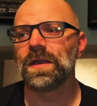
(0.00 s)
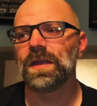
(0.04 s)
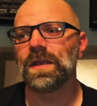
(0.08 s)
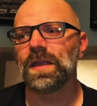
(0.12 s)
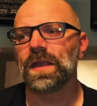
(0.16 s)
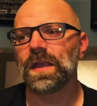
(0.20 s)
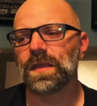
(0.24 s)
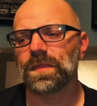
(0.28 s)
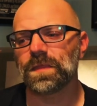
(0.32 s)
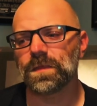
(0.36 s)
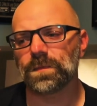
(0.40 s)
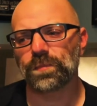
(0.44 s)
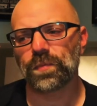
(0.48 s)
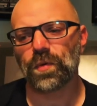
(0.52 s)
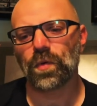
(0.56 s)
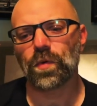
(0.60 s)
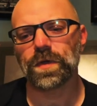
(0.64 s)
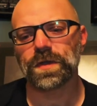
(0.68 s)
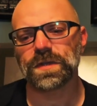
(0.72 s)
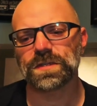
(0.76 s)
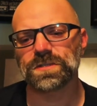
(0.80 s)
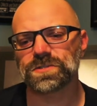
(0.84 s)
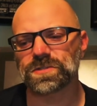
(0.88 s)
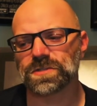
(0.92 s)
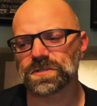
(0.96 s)
And the
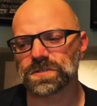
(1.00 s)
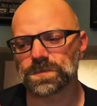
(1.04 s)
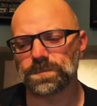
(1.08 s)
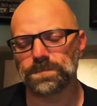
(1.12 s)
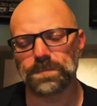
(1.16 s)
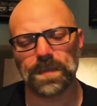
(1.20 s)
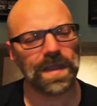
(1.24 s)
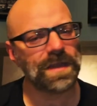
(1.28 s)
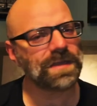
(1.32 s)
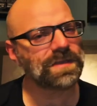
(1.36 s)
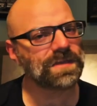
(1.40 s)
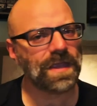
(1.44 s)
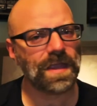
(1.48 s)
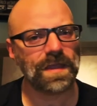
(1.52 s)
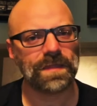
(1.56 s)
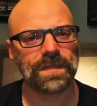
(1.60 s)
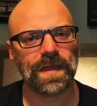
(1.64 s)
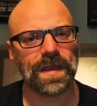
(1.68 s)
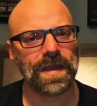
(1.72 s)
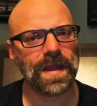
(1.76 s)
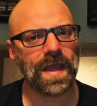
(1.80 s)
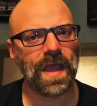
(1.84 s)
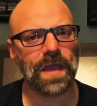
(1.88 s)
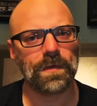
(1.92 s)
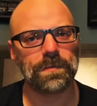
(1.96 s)
point is just maintain
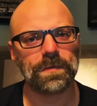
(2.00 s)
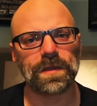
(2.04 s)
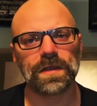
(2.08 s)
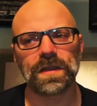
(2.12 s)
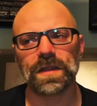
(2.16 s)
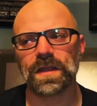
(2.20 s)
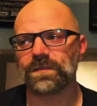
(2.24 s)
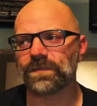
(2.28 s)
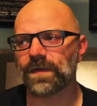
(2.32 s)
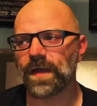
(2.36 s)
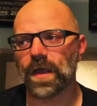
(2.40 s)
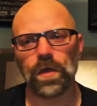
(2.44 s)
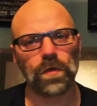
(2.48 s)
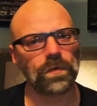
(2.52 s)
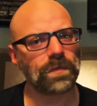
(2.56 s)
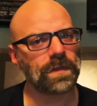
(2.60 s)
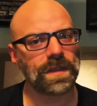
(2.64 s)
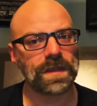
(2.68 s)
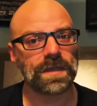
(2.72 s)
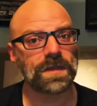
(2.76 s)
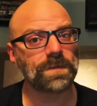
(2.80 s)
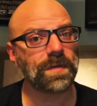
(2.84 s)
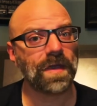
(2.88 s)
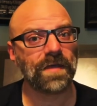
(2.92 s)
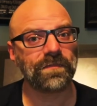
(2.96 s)
that habit. If I only
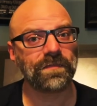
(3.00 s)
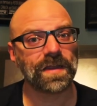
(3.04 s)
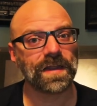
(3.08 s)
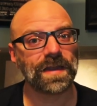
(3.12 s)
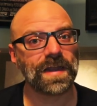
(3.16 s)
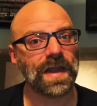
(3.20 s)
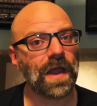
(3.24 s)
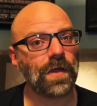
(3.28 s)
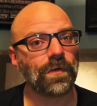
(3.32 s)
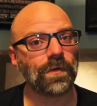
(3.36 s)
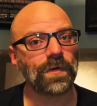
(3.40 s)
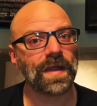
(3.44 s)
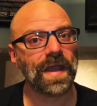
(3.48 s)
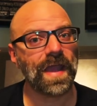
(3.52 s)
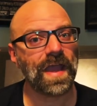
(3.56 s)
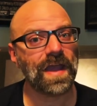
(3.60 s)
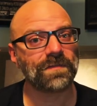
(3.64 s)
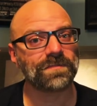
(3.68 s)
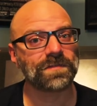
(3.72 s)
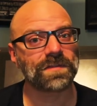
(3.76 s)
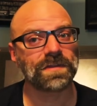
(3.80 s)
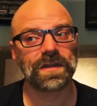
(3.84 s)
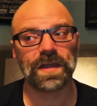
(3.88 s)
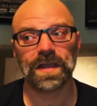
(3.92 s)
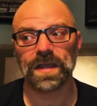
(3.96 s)
end up having an hour and a half
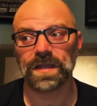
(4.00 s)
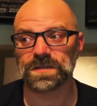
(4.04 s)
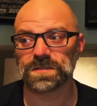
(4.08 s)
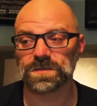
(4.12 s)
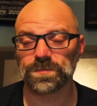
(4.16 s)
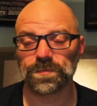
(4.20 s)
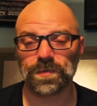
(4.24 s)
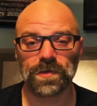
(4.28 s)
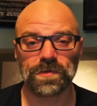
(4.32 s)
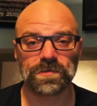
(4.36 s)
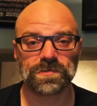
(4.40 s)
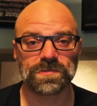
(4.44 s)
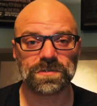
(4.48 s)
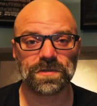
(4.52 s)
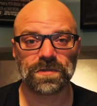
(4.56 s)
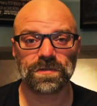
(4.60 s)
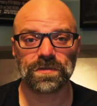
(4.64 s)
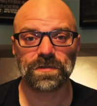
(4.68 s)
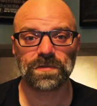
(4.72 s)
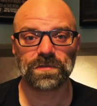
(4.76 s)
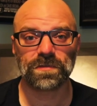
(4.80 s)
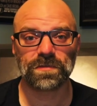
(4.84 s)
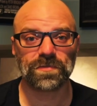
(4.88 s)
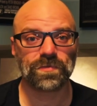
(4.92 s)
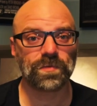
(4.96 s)
today as opposed
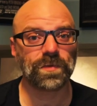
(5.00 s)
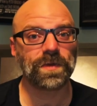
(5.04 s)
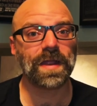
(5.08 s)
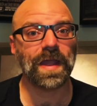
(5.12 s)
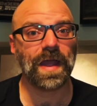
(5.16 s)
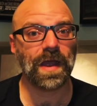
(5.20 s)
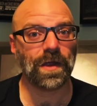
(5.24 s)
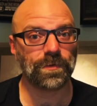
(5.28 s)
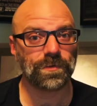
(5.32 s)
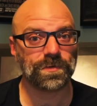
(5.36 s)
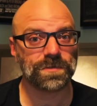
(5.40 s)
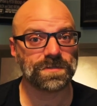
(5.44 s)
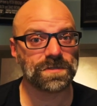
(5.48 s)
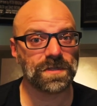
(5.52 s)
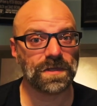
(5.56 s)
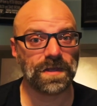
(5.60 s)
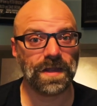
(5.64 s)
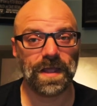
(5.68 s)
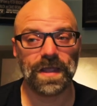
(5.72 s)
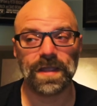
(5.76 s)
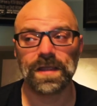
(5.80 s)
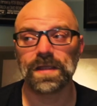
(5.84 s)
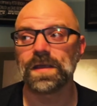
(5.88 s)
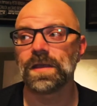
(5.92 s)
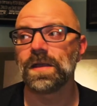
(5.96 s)
to 3 hours
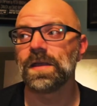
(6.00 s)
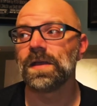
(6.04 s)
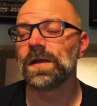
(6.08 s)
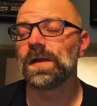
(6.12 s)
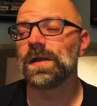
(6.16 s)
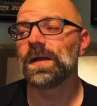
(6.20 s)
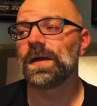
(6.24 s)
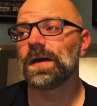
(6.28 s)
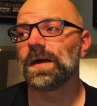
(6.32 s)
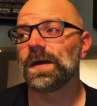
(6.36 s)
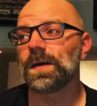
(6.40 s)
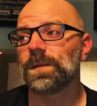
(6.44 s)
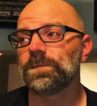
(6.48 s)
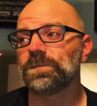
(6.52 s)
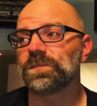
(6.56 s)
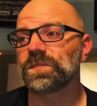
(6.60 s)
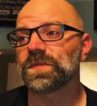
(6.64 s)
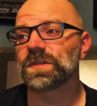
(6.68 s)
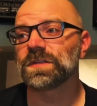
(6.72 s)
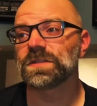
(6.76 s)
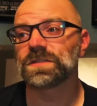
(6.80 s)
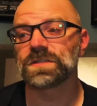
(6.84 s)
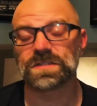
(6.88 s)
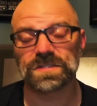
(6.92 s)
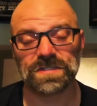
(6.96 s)
today,
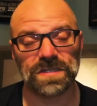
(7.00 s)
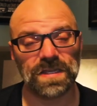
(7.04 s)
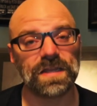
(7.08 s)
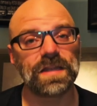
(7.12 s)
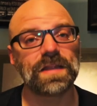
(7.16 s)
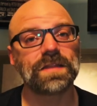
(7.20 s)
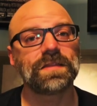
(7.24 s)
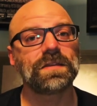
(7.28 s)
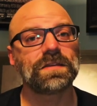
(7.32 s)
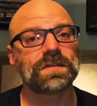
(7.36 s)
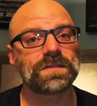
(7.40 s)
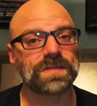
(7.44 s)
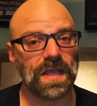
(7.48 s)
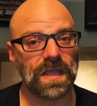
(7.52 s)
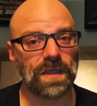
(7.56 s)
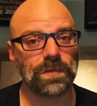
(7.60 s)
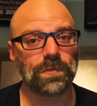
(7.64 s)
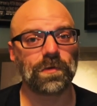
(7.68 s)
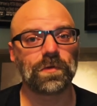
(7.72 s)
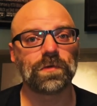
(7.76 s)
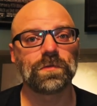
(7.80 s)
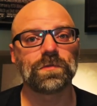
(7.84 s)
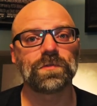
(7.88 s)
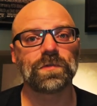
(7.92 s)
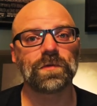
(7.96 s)
sit at the
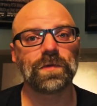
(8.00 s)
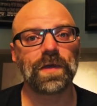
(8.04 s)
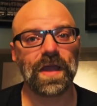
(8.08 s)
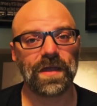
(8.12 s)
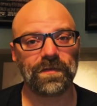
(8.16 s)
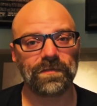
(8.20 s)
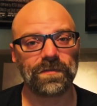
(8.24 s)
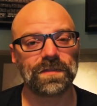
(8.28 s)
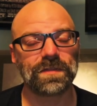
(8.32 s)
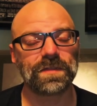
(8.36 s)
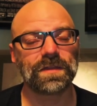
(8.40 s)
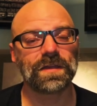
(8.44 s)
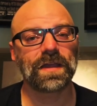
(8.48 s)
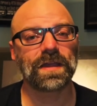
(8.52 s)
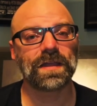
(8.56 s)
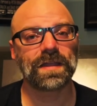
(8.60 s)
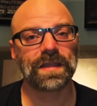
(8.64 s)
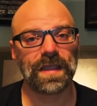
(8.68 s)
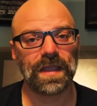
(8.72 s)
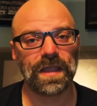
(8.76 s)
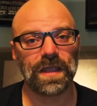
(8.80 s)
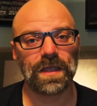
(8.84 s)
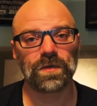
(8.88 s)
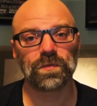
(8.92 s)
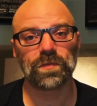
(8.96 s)
table, do everything I
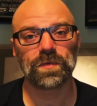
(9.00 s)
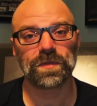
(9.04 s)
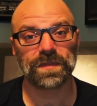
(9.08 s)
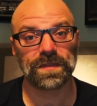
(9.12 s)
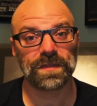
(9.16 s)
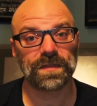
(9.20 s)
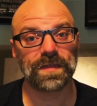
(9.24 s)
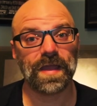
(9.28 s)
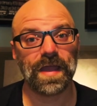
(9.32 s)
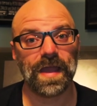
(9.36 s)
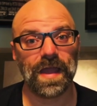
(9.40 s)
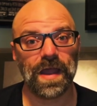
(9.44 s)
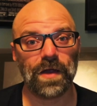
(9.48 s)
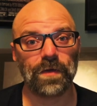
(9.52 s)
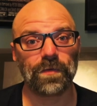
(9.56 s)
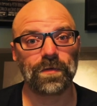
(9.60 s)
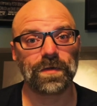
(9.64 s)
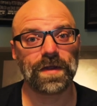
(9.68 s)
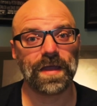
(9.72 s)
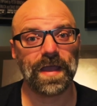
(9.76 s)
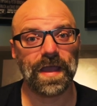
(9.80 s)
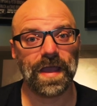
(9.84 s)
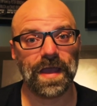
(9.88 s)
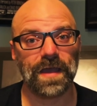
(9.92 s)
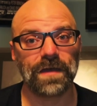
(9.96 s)
can within that hour and a
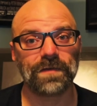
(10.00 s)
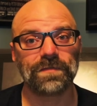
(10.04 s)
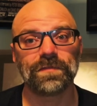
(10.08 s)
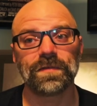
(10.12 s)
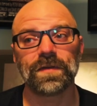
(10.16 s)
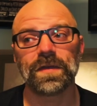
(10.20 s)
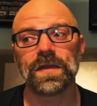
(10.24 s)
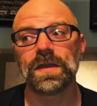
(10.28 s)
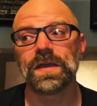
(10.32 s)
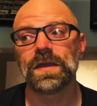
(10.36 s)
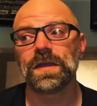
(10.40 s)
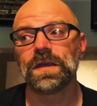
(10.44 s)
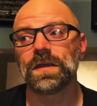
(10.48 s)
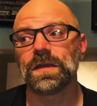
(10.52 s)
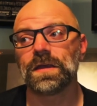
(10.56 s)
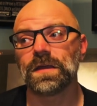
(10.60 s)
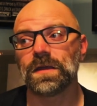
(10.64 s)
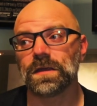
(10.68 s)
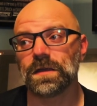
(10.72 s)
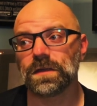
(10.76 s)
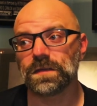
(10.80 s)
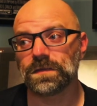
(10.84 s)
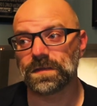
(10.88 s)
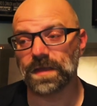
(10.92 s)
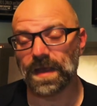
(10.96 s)
half,
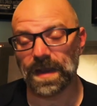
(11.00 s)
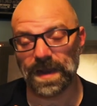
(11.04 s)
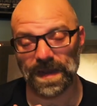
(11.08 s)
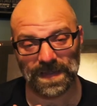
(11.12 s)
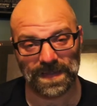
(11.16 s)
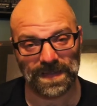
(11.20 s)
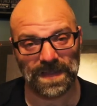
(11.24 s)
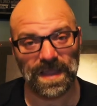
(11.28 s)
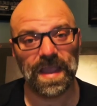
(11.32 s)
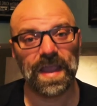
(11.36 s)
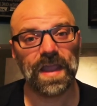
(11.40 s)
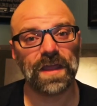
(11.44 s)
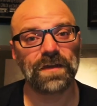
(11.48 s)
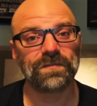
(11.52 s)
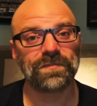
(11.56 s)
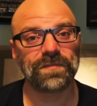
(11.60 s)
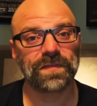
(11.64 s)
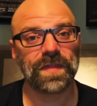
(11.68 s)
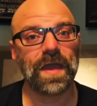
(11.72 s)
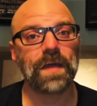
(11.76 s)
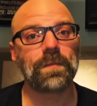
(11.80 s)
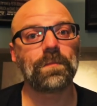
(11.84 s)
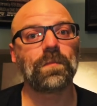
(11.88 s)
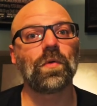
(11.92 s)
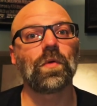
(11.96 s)
that I can for
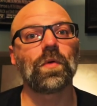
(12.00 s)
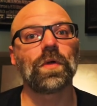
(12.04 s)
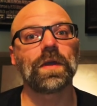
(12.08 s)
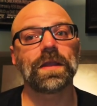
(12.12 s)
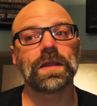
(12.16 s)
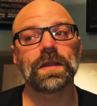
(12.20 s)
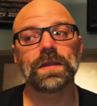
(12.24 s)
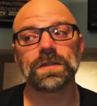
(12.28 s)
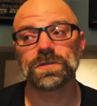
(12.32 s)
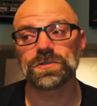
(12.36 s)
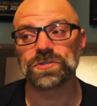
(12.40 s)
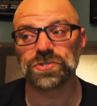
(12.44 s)
that morning.